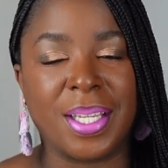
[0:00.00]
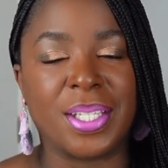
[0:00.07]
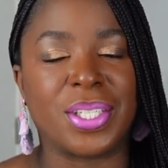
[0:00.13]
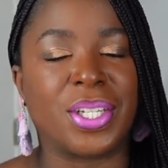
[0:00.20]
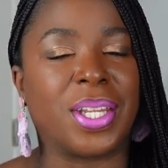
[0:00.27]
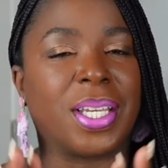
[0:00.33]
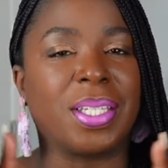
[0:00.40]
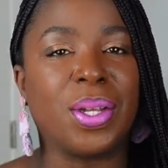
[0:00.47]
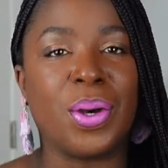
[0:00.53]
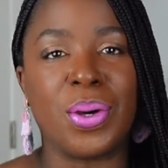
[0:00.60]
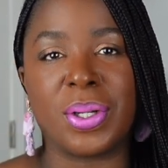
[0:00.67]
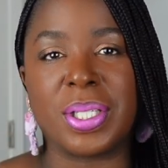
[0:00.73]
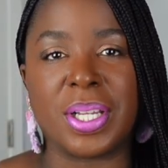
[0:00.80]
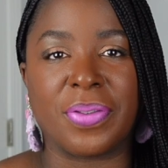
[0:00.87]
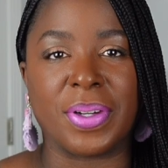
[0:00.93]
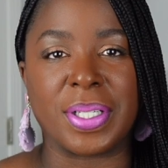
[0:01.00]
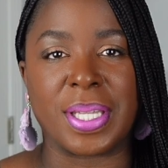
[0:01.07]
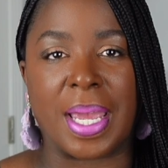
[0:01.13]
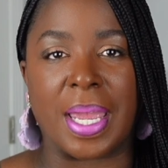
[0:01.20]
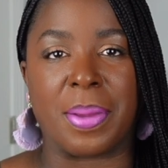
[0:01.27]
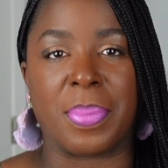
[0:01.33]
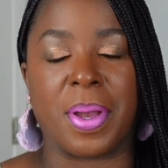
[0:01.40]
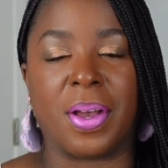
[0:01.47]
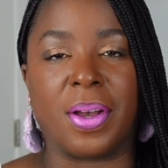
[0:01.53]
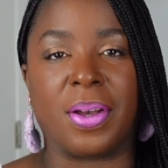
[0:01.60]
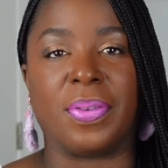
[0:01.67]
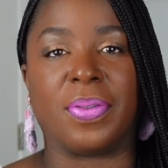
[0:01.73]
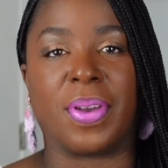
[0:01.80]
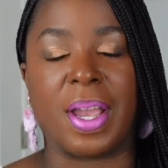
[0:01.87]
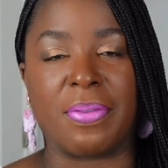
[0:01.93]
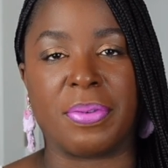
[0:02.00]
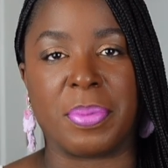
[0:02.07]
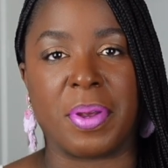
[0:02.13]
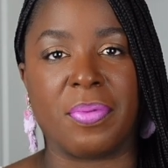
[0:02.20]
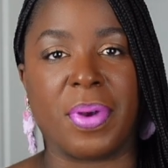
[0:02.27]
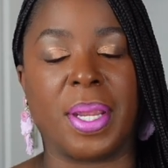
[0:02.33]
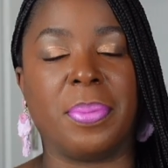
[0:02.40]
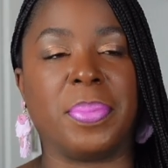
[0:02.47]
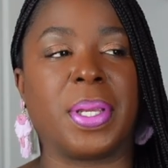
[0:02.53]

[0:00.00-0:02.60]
So that's a whole different type of government, right?